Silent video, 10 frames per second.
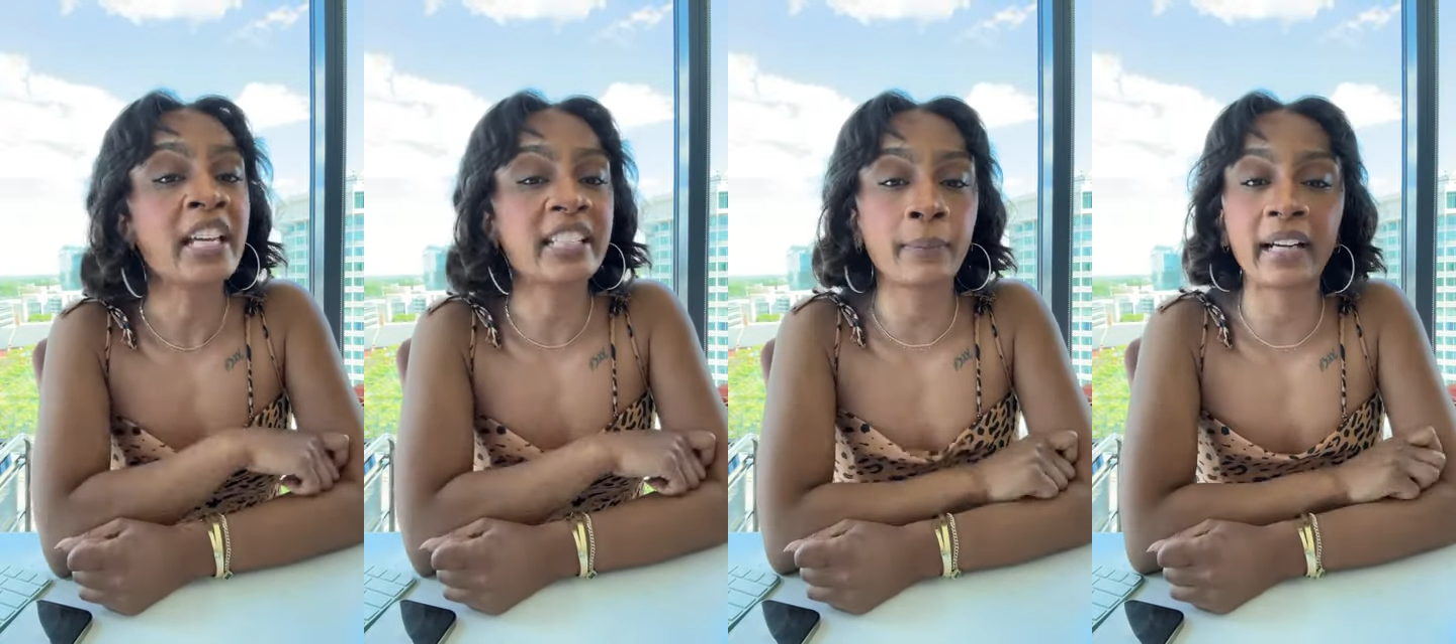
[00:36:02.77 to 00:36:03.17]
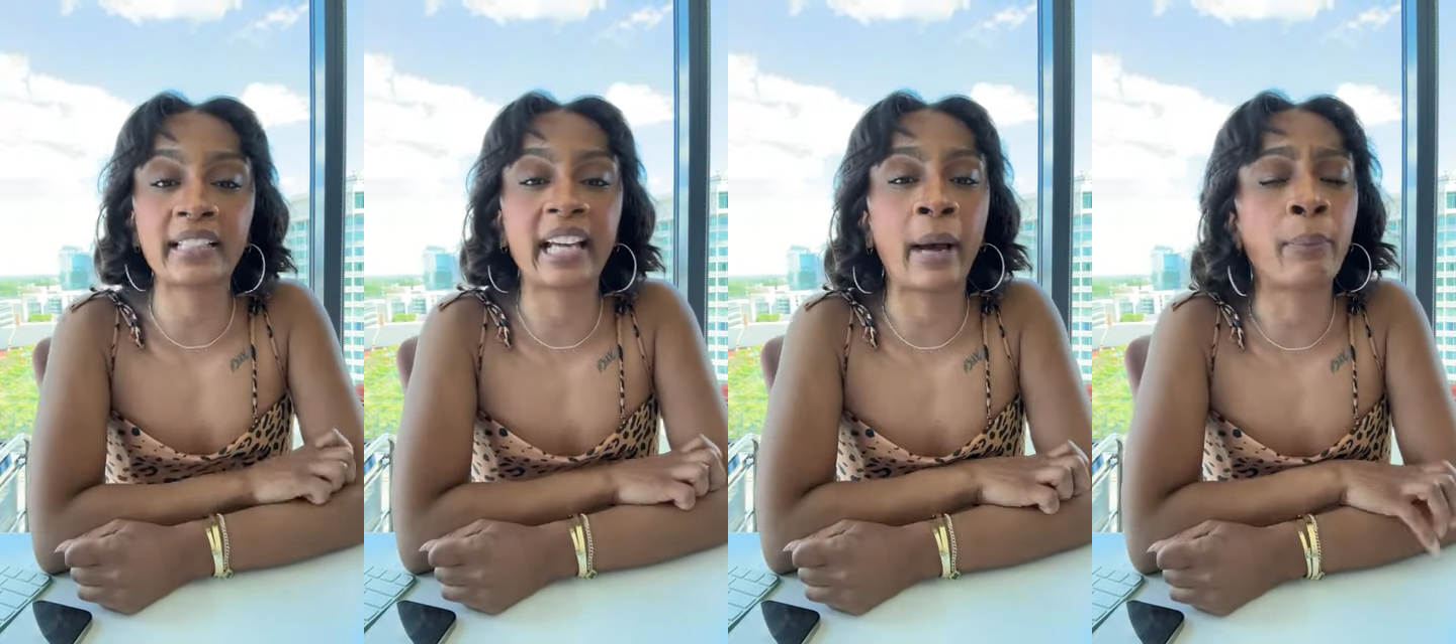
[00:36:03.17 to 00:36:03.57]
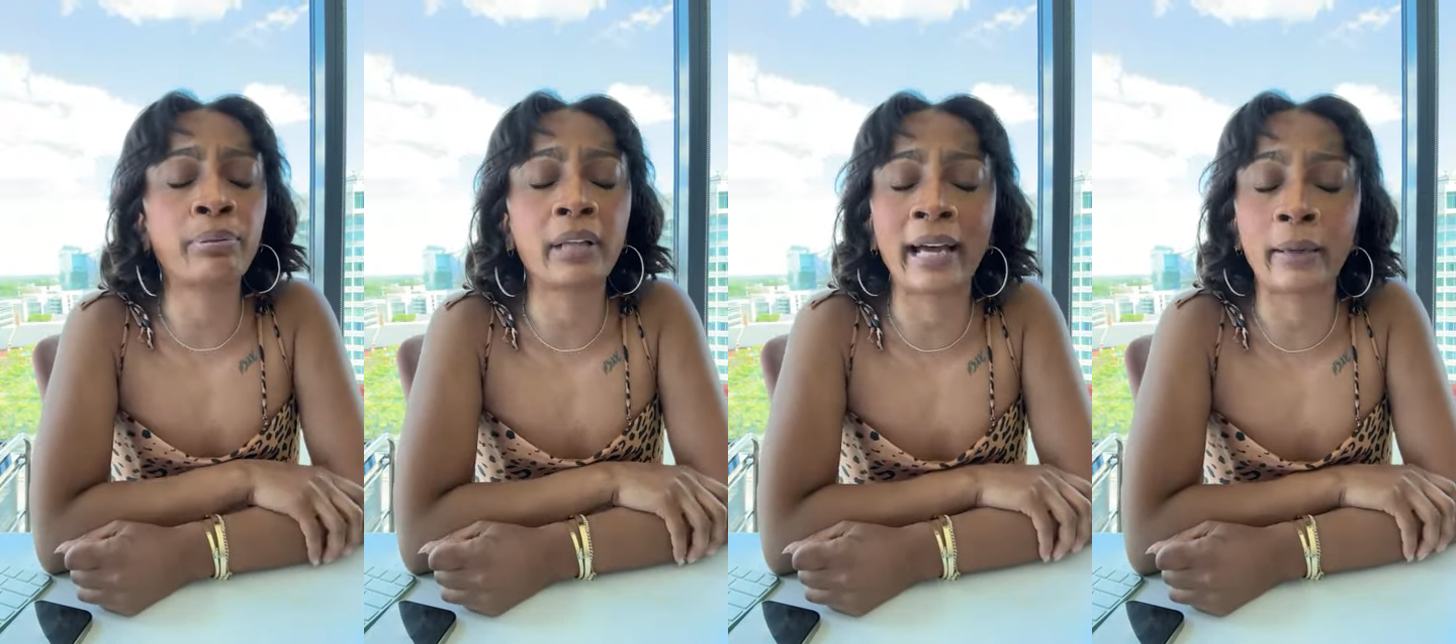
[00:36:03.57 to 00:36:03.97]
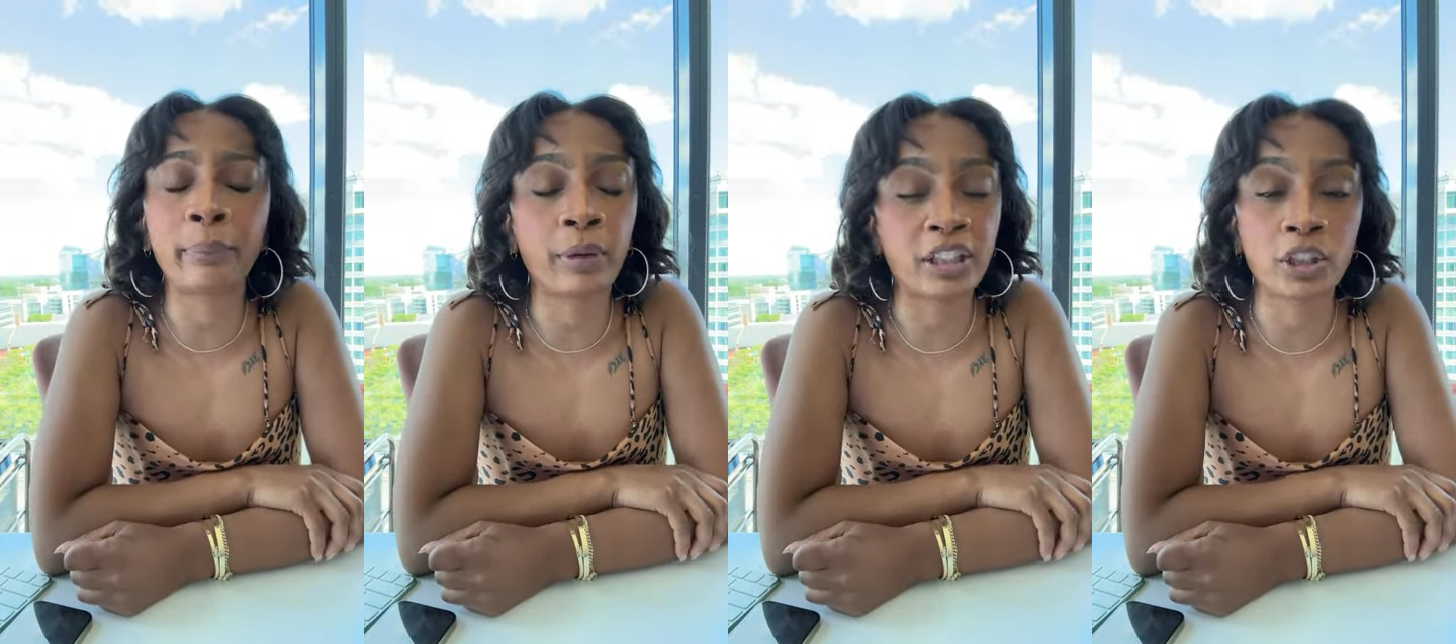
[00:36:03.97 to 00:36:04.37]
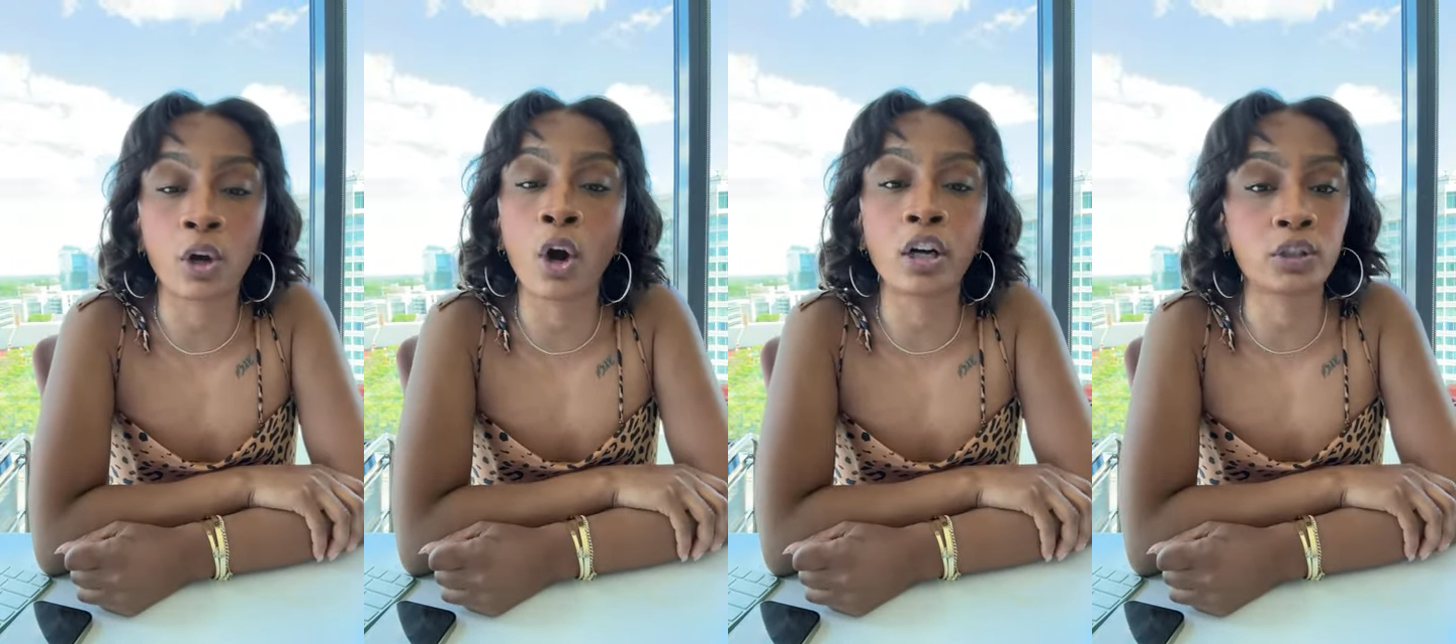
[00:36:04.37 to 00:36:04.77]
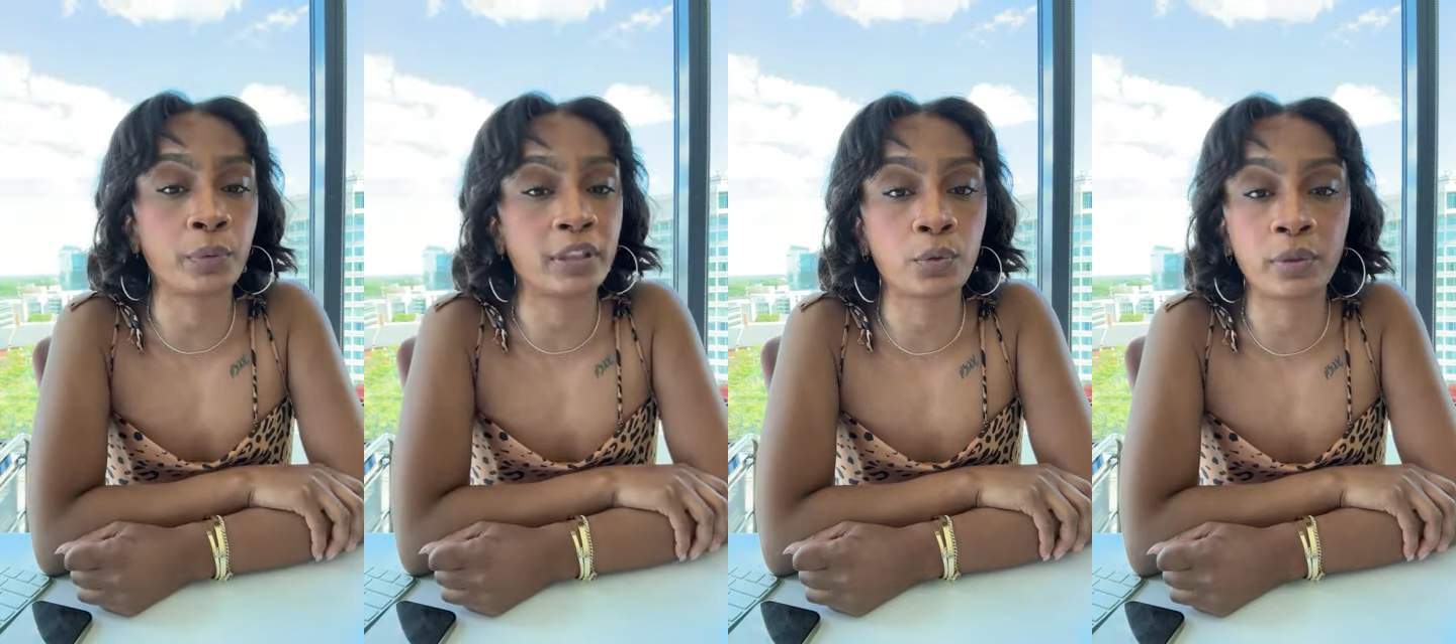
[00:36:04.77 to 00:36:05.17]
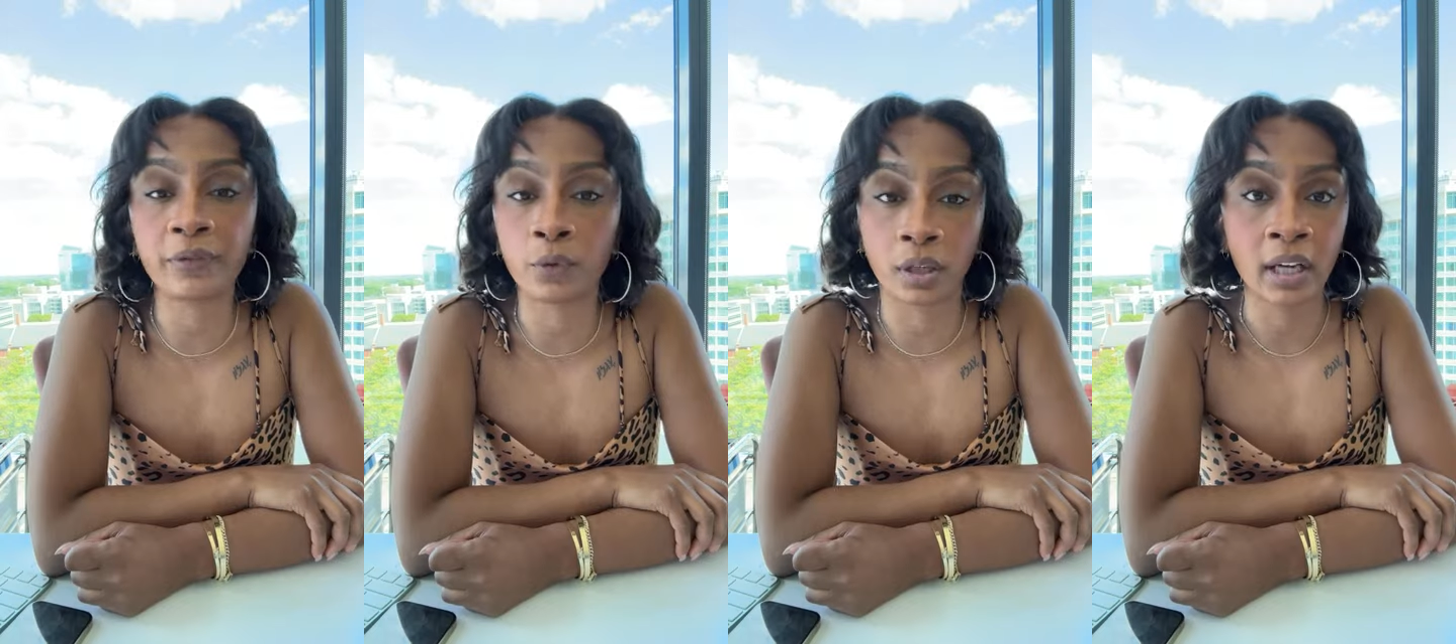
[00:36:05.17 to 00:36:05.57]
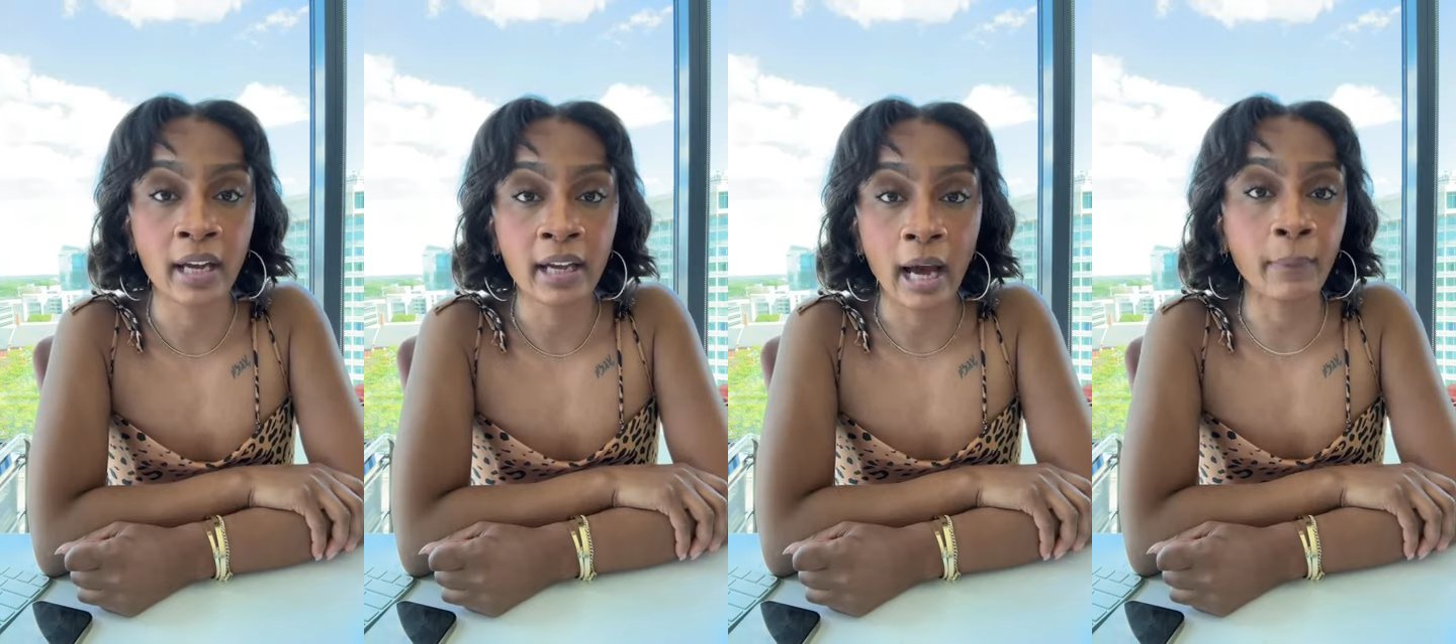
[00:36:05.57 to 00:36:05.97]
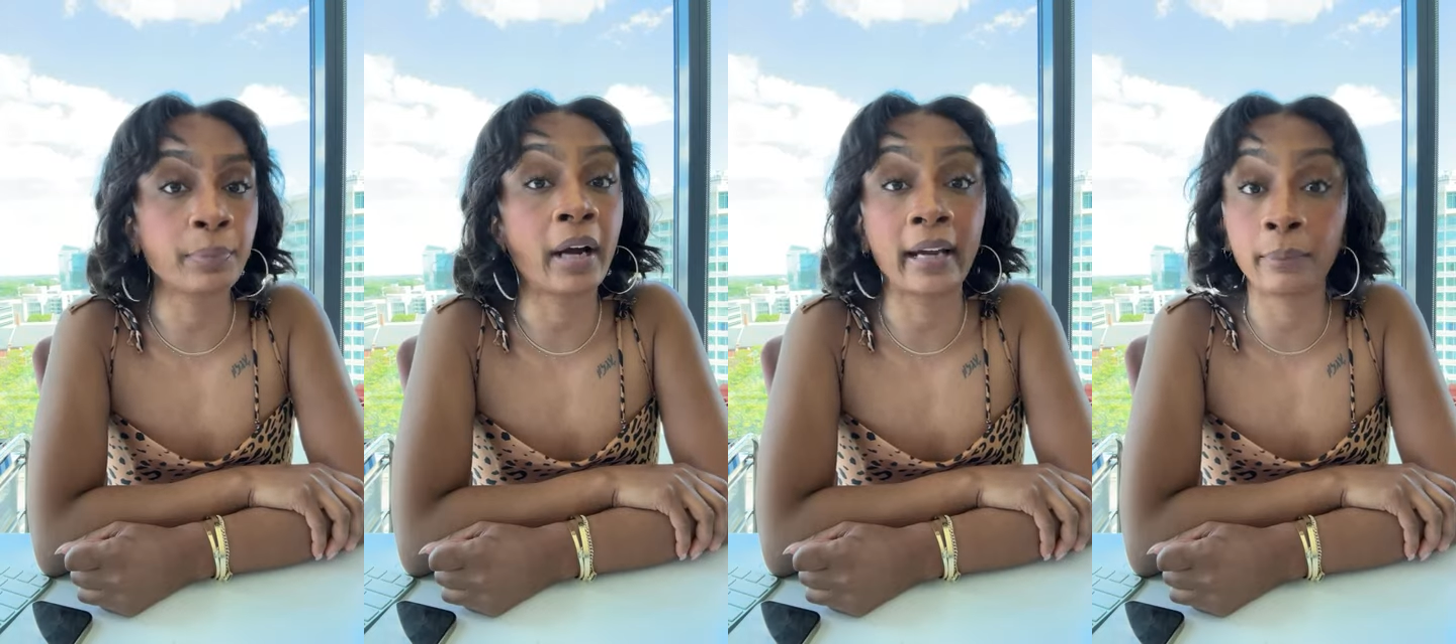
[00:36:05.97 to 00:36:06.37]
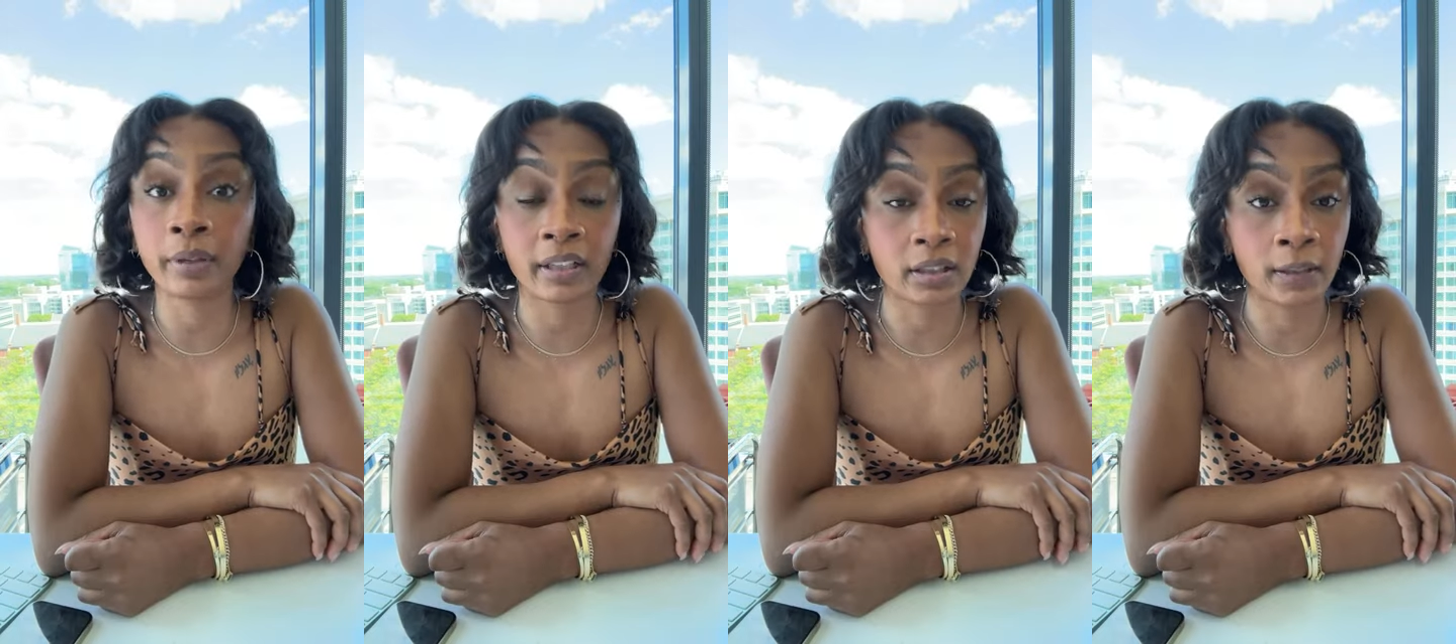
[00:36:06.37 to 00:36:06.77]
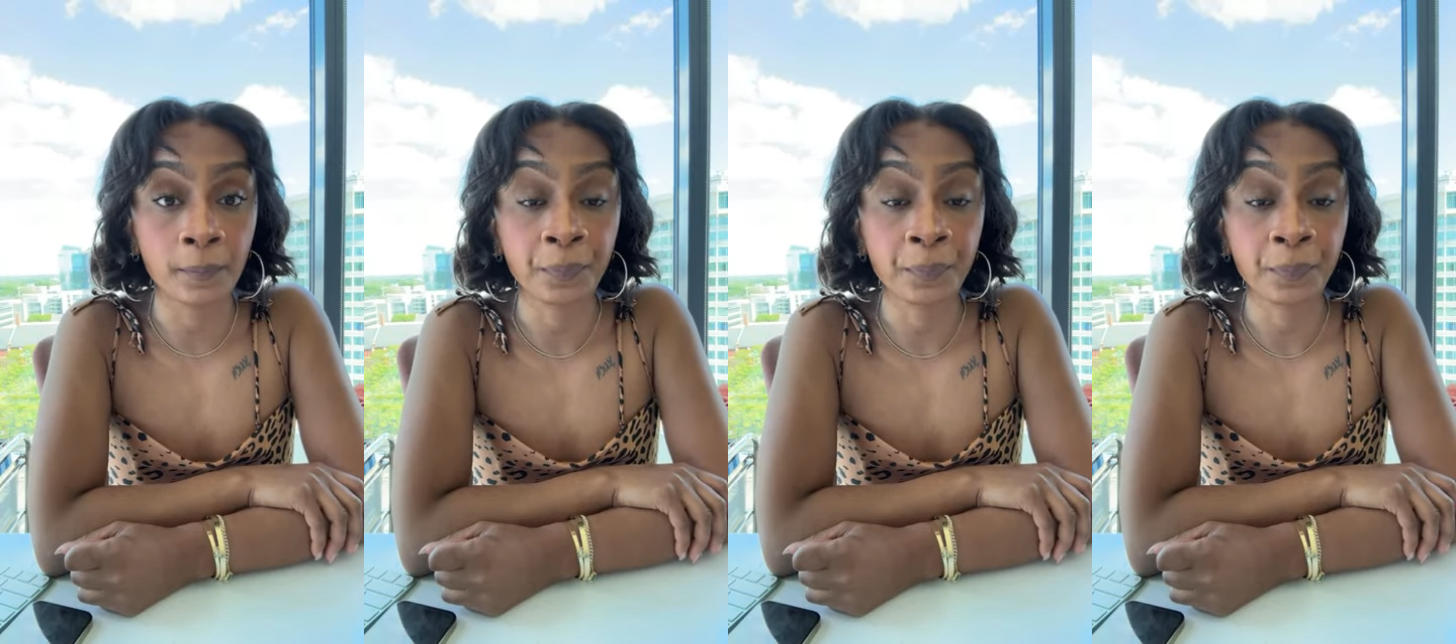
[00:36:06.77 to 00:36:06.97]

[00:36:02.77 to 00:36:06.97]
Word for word: Somebody say, I'm applying pressure all 2024. I'm applying pressure.